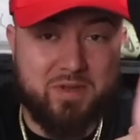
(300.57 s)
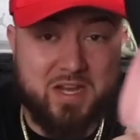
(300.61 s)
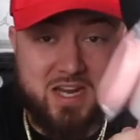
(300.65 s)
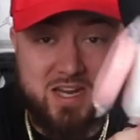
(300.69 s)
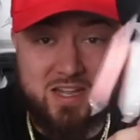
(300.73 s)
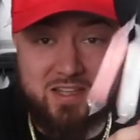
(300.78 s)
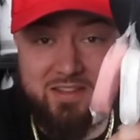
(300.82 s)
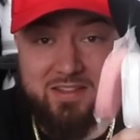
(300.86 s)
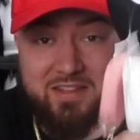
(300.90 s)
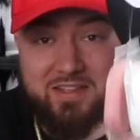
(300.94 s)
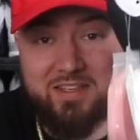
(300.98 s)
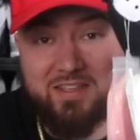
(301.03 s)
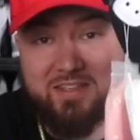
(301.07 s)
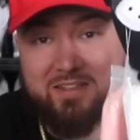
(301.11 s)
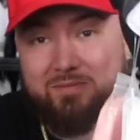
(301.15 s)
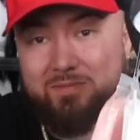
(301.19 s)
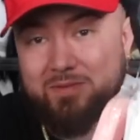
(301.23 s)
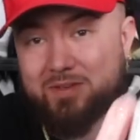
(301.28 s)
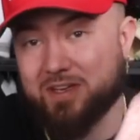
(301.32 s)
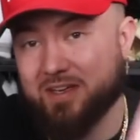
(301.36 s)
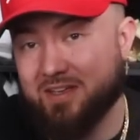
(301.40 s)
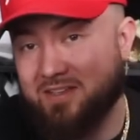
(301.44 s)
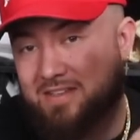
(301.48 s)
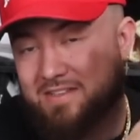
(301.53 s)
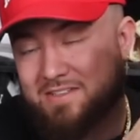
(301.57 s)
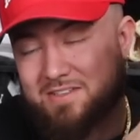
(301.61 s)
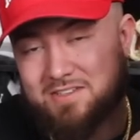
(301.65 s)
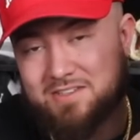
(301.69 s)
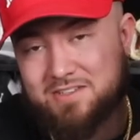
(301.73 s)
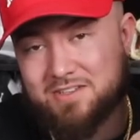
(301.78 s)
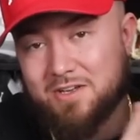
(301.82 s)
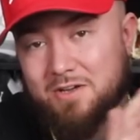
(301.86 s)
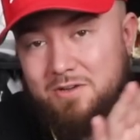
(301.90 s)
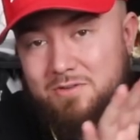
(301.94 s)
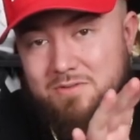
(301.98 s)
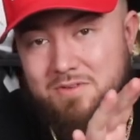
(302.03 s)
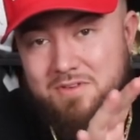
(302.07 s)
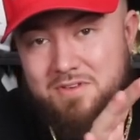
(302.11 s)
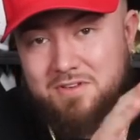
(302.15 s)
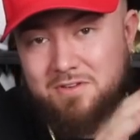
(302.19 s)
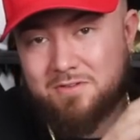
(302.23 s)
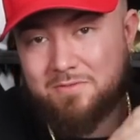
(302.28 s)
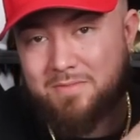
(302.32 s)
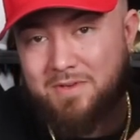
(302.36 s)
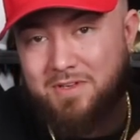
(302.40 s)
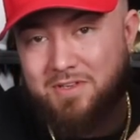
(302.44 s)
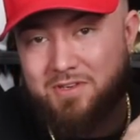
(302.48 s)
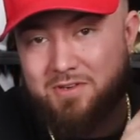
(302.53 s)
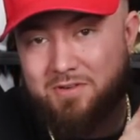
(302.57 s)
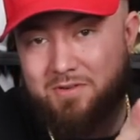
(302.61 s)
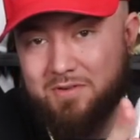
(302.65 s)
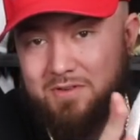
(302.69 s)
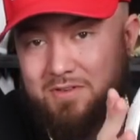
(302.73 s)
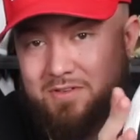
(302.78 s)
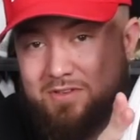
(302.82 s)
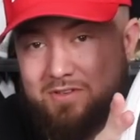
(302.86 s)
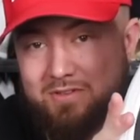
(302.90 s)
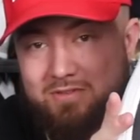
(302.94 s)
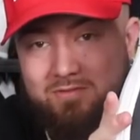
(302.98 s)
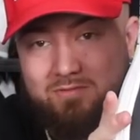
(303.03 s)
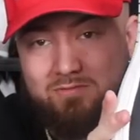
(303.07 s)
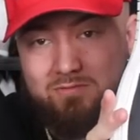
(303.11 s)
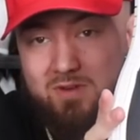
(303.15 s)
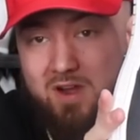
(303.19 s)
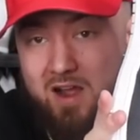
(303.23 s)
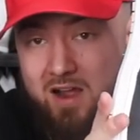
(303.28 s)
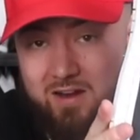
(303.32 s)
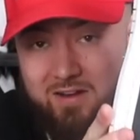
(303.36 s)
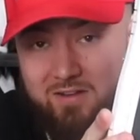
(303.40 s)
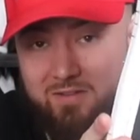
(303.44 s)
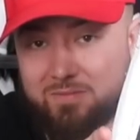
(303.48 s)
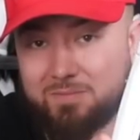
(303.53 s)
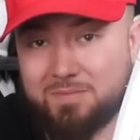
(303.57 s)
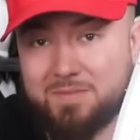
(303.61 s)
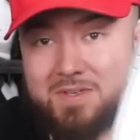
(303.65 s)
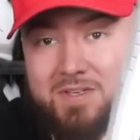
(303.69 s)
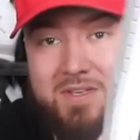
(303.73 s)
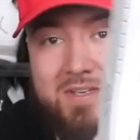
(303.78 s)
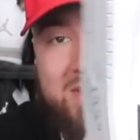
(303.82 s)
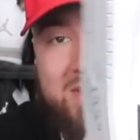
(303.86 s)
beating these because it just goes with so much, you can just rock them.